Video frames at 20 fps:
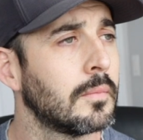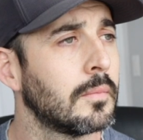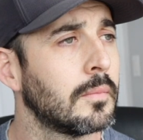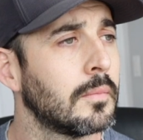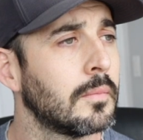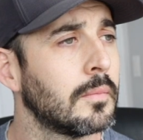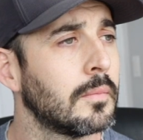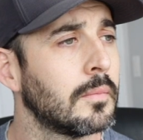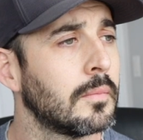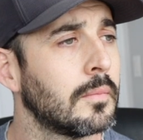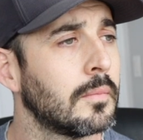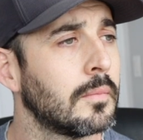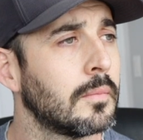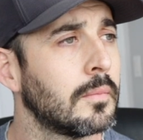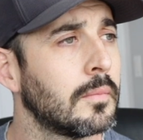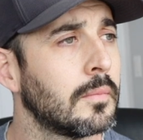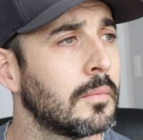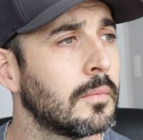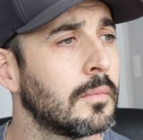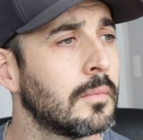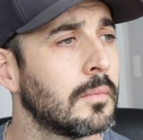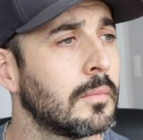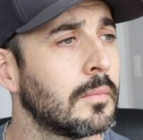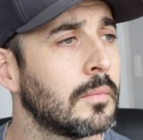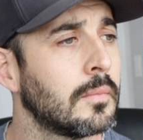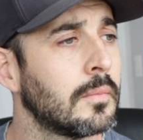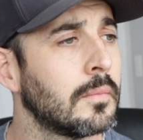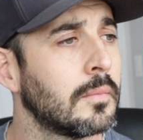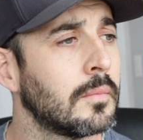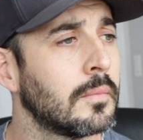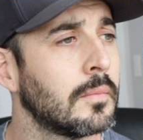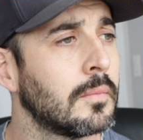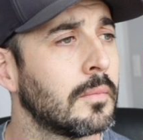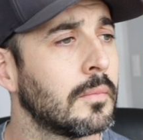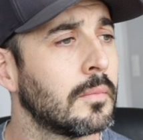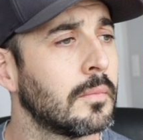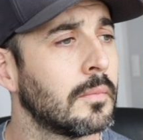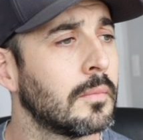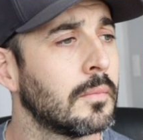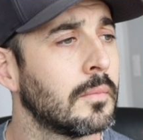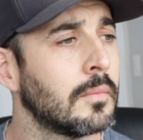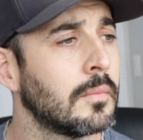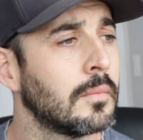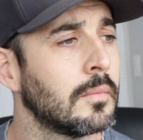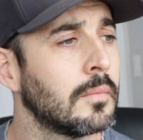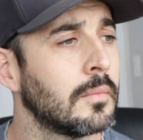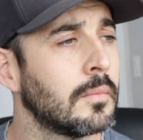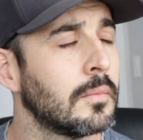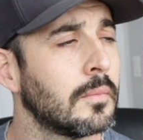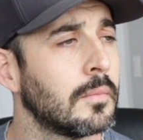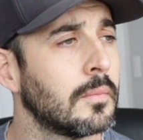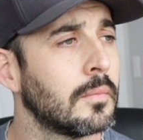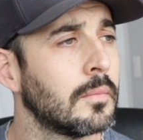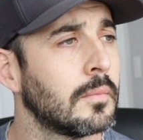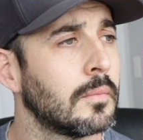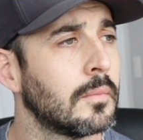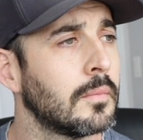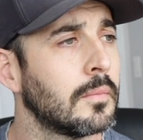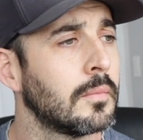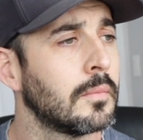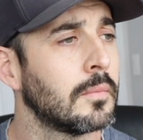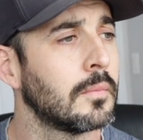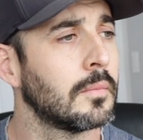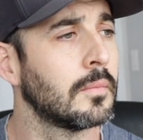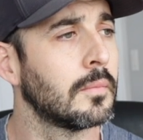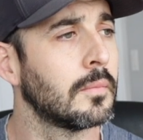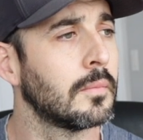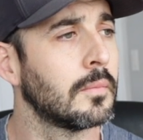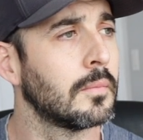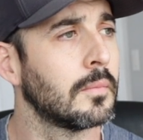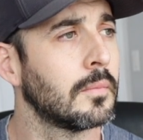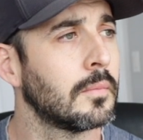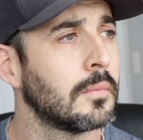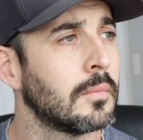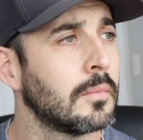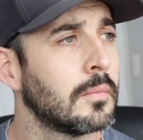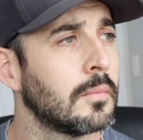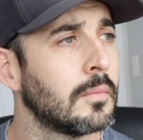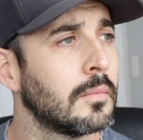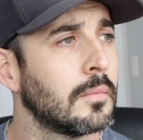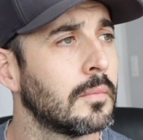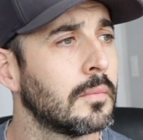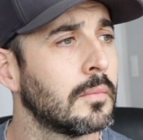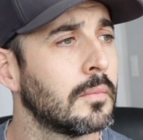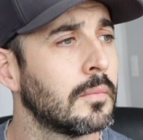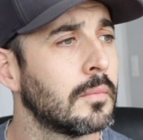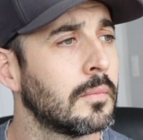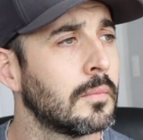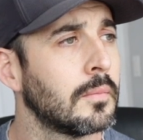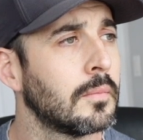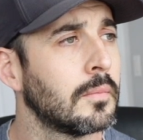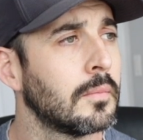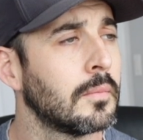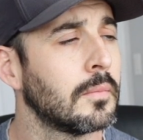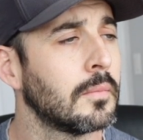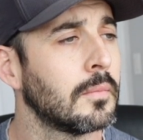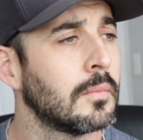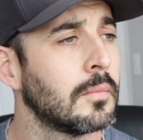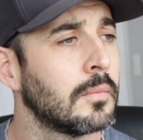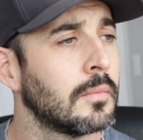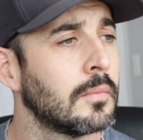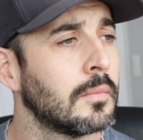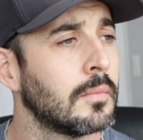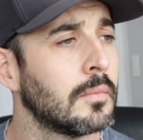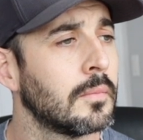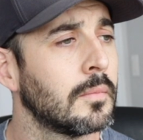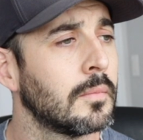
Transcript: (silent)